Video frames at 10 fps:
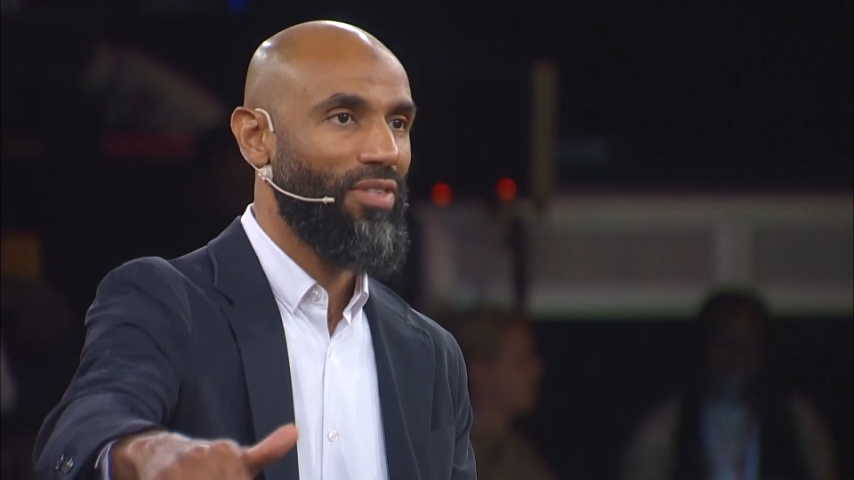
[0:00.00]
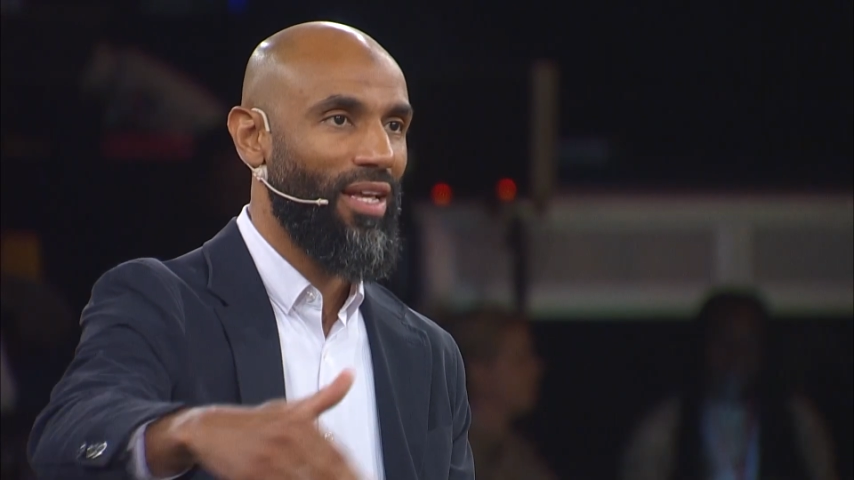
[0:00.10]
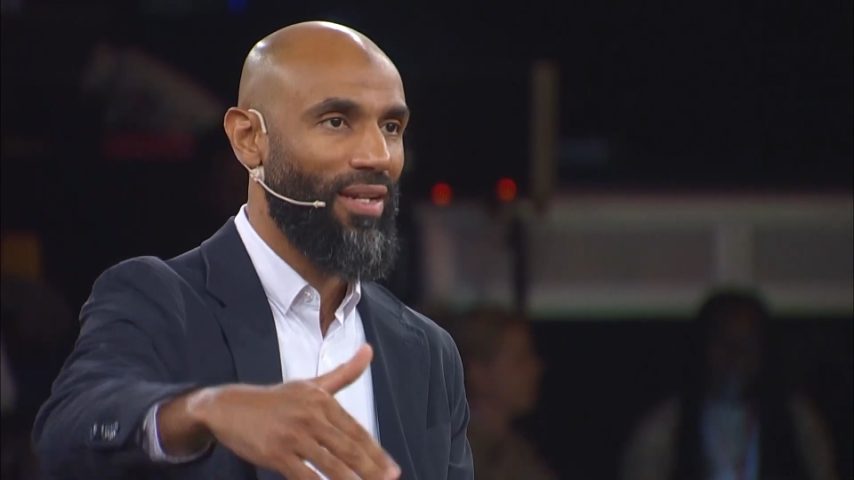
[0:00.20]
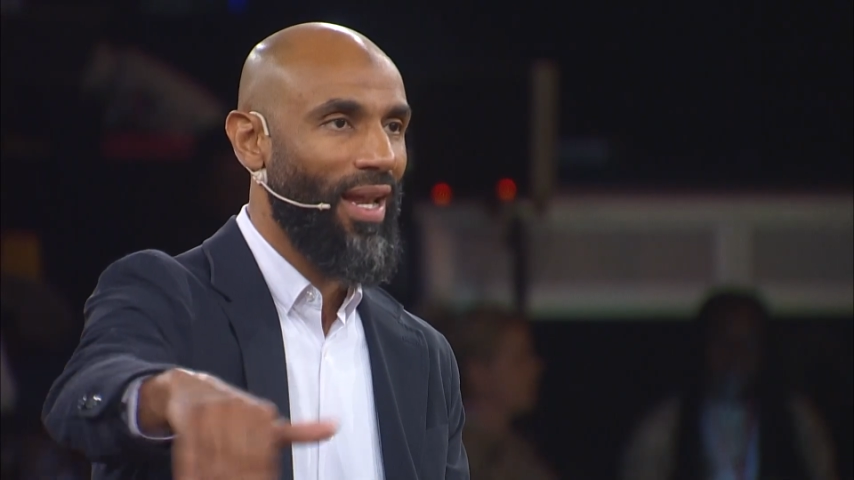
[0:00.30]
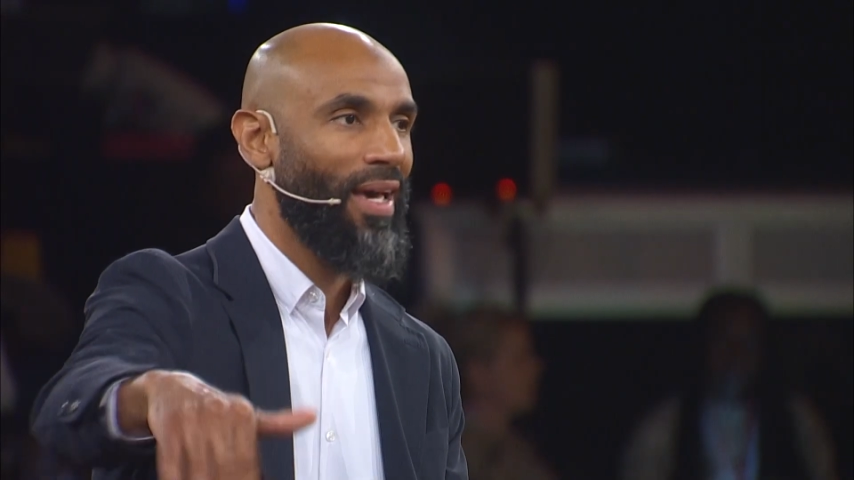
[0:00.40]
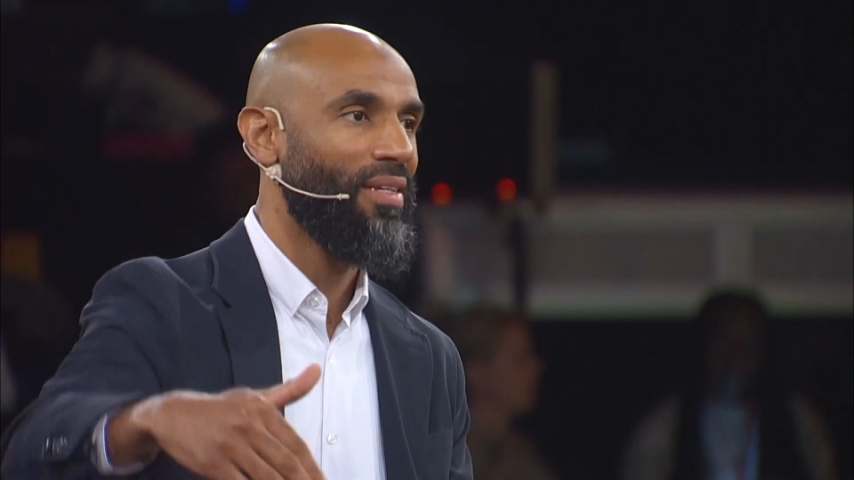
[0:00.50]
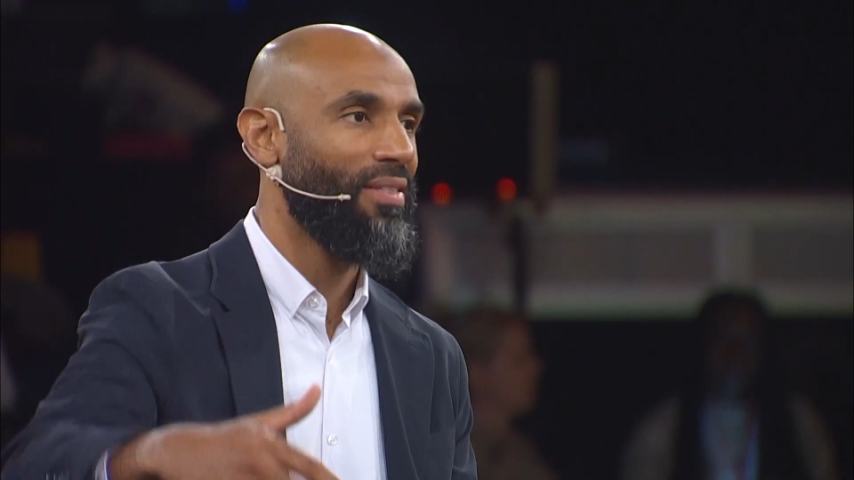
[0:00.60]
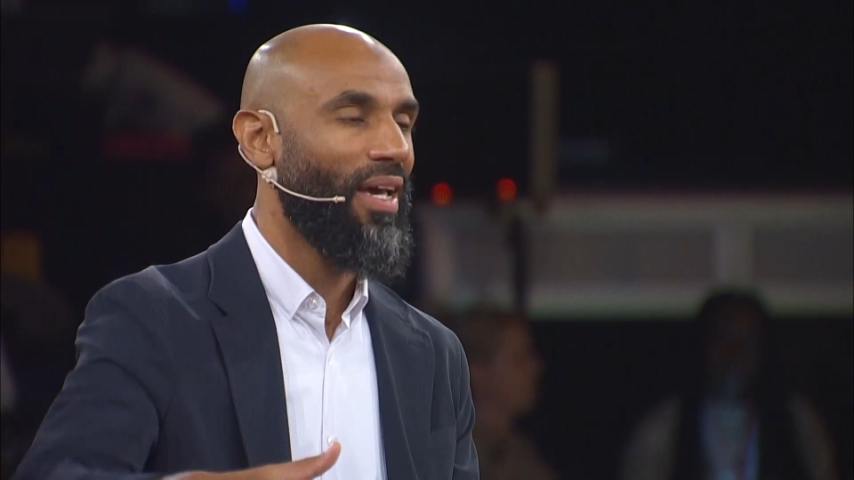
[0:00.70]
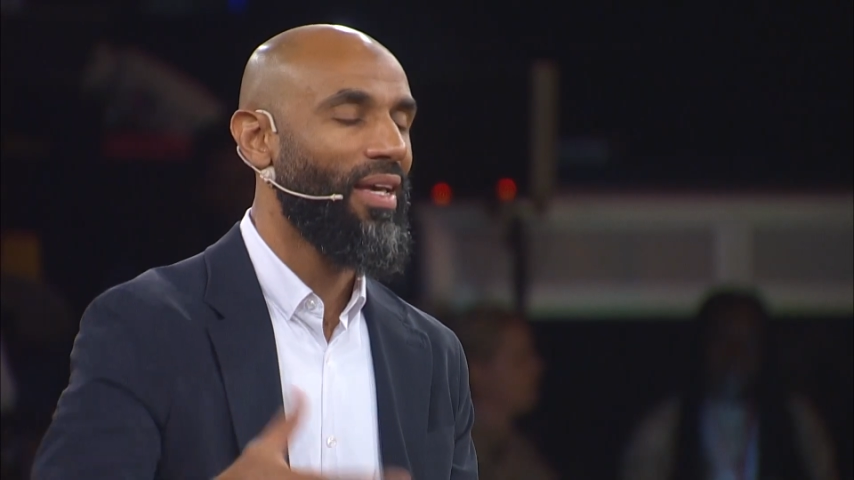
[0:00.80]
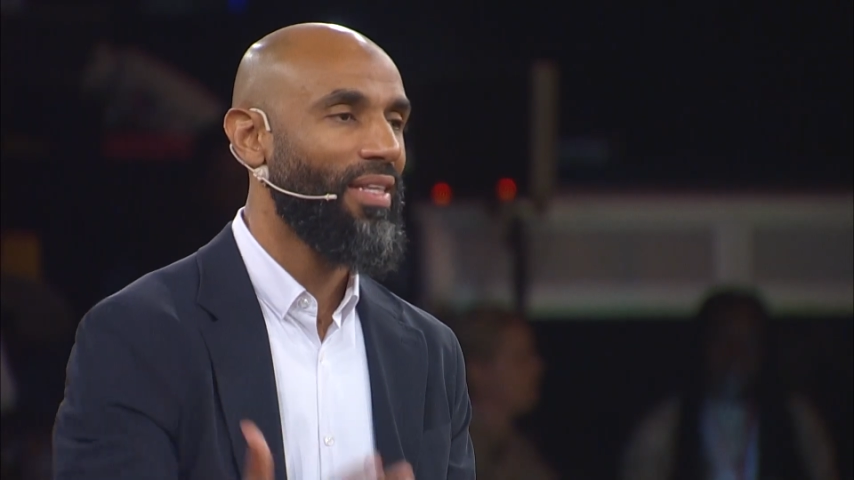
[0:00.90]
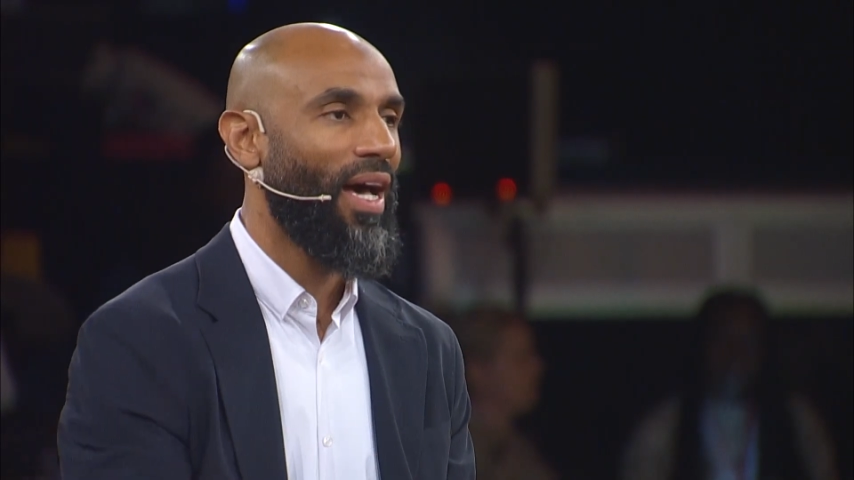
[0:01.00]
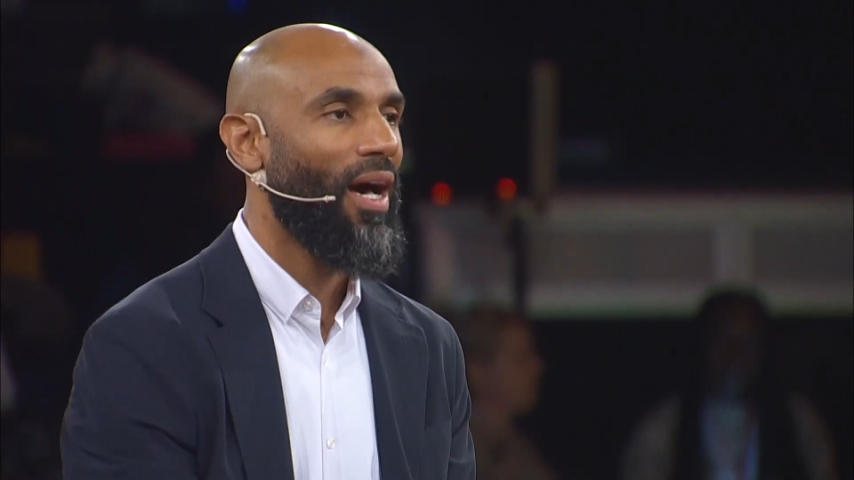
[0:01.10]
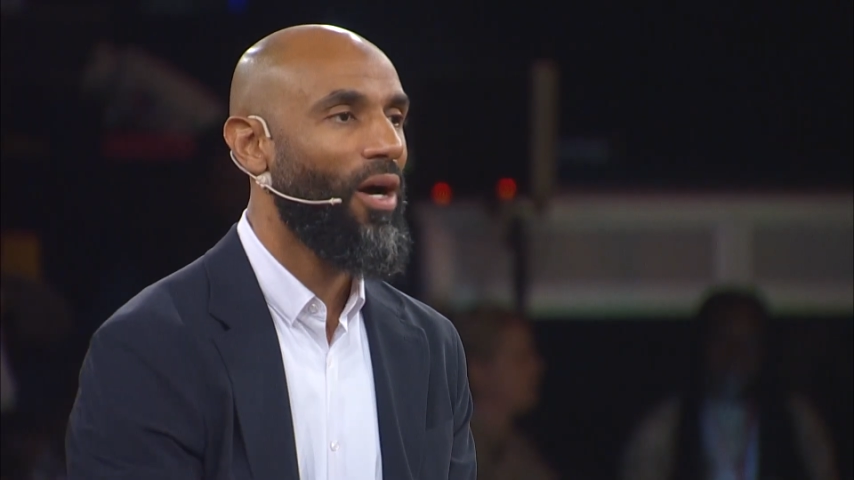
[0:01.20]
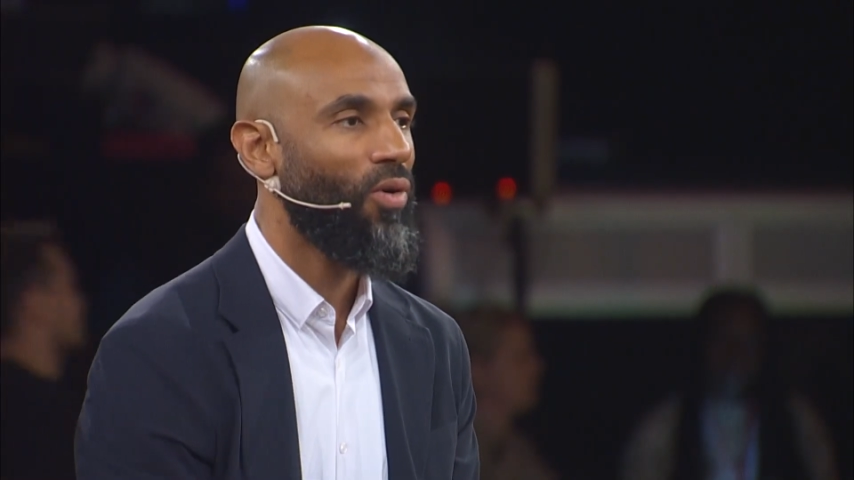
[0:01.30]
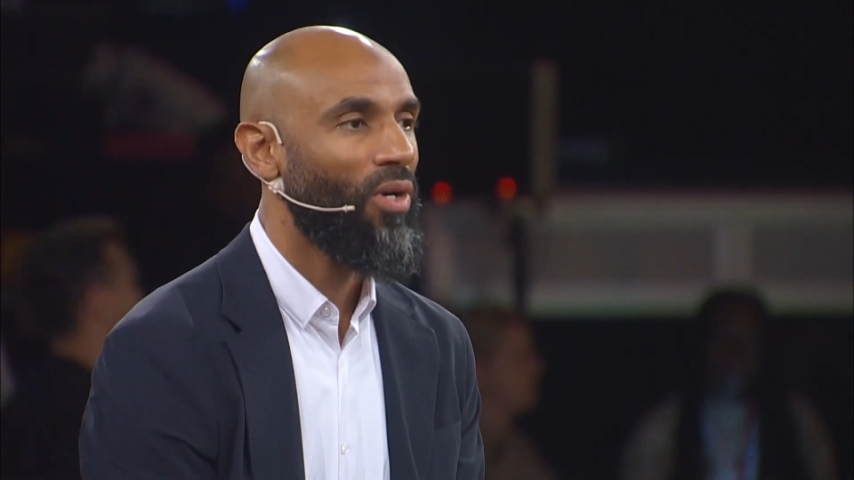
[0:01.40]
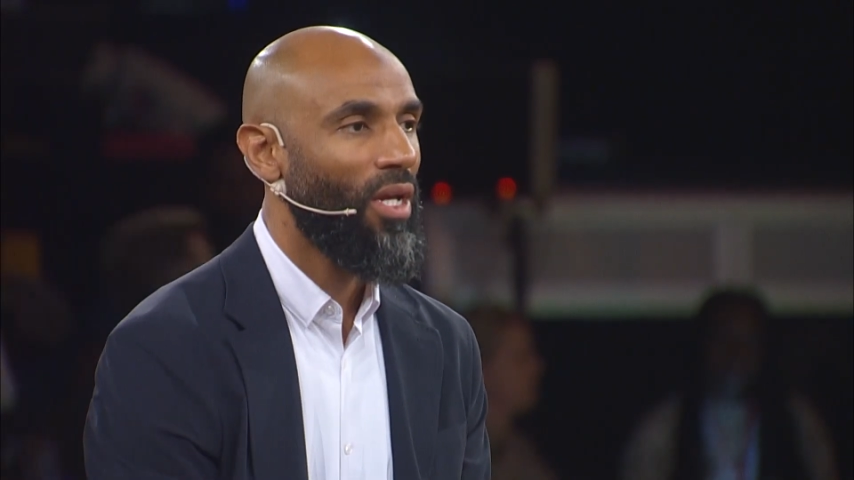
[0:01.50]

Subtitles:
that line, and how